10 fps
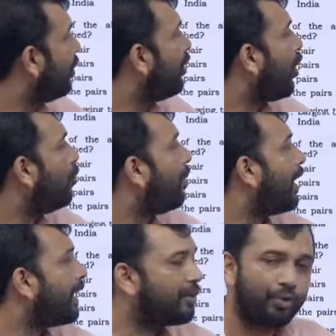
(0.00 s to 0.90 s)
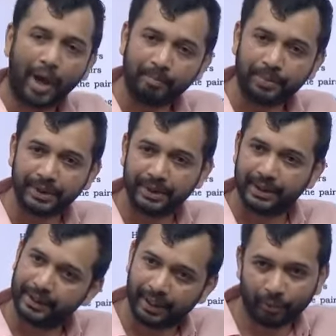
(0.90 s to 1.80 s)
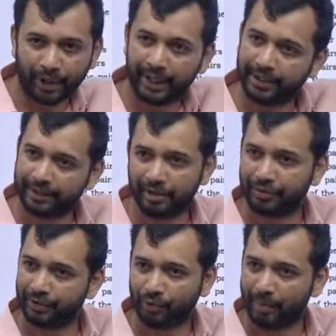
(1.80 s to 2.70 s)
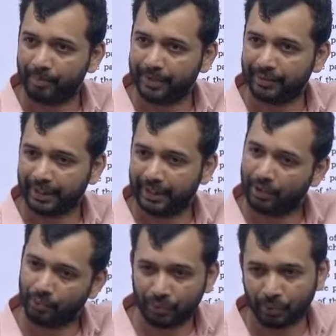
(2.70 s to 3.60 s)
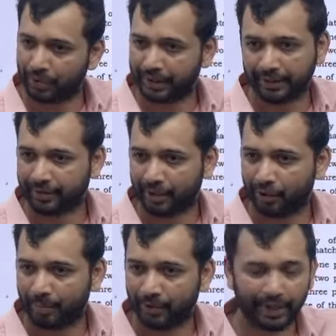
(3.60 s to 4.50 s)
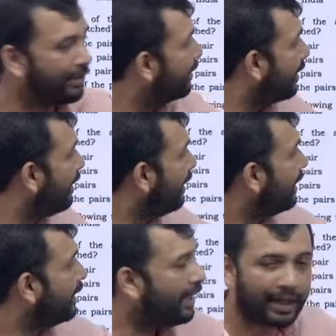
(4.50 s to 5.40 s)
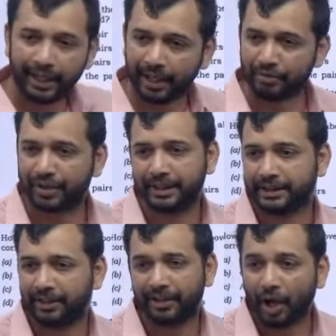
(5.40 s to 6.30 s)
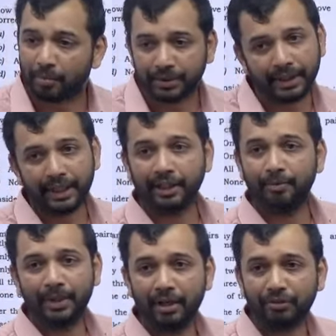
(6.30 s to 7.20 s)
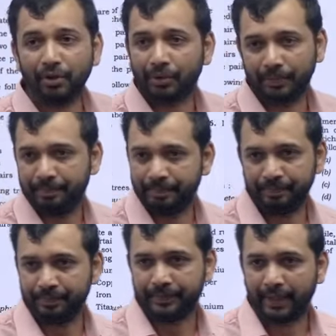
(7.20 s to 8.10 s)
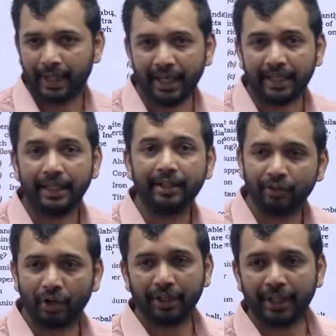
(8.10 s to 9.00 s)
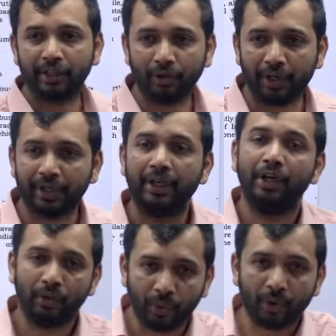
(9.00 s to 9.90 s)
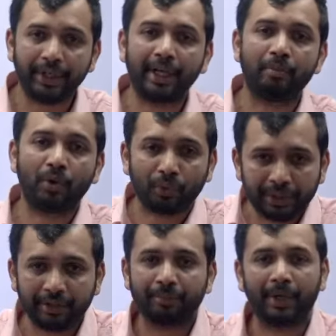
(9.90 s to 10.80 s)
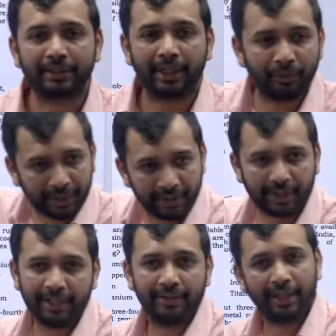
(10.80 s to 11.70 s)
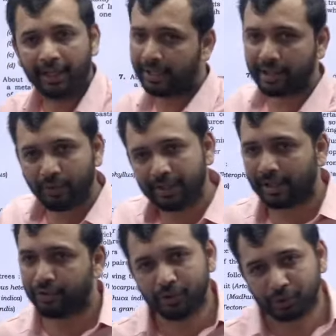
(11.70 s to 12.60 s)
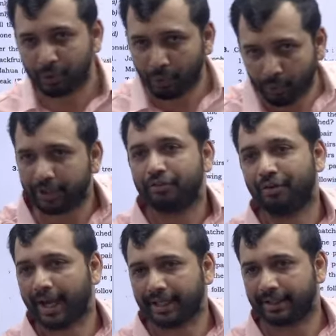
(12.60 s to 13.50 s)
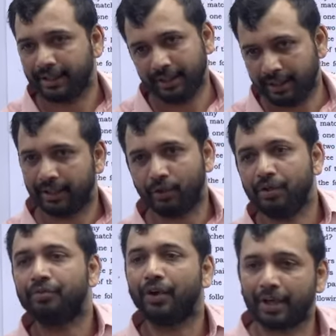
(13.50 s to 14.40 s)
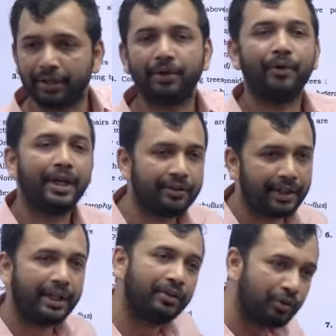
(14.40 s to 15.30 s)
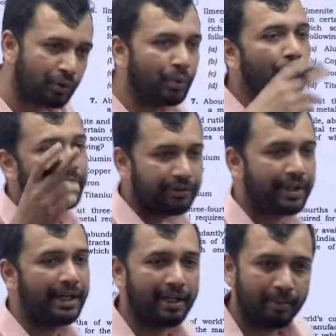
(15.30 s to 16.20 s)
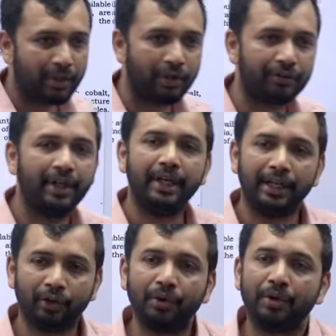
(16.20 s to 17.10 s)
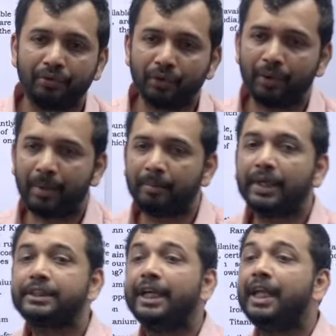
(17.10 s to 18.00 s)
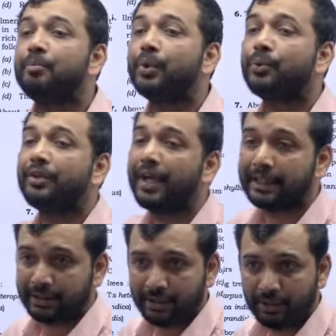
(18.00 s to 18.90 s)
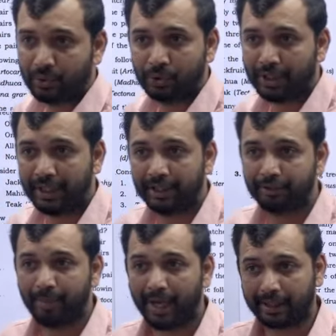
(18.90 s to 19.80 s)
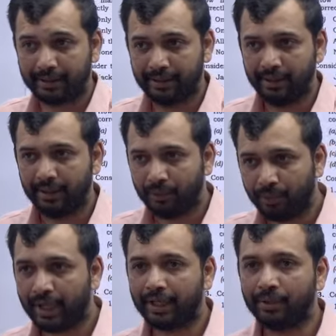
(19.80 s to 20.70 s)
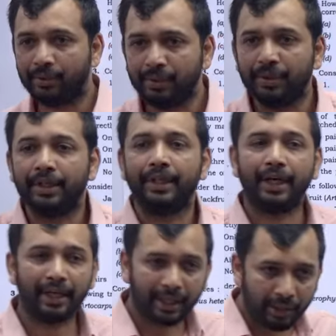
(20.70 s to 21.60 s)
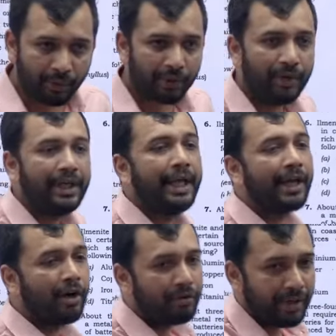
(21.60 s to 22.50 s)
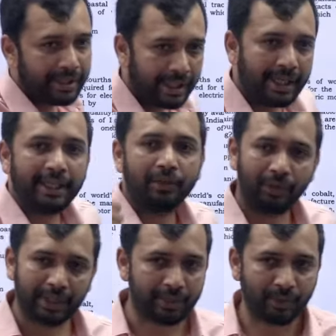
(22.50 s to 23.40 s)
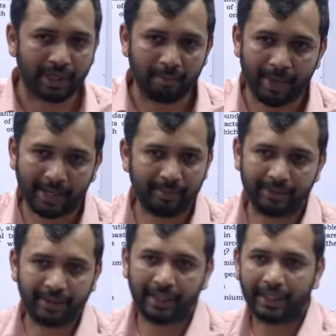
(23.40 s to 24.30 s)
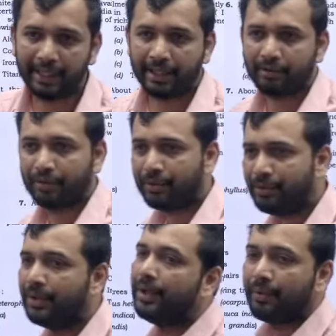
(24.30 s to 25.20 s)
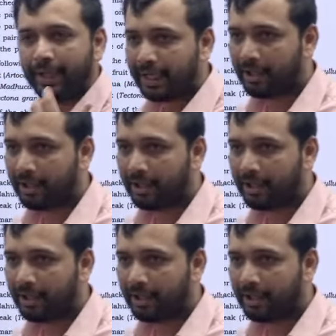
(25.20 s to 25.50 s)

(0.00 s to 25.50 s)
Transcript: know, now part of swamp, the word itself is swamp basically. Now you know that this cannot be your answer. Then runoff Kutch is the option that has been left out. Right? It is not that you are knowing about which is marshland, which is rising and otherwise also you should know this fact. You know, if you are very serious, you should know this tidal, because, you know, if you remember, Chandipur was asked 2-3 years back, where, you know, the river will take off and again it will, that will come back basically, kind of, you know, so that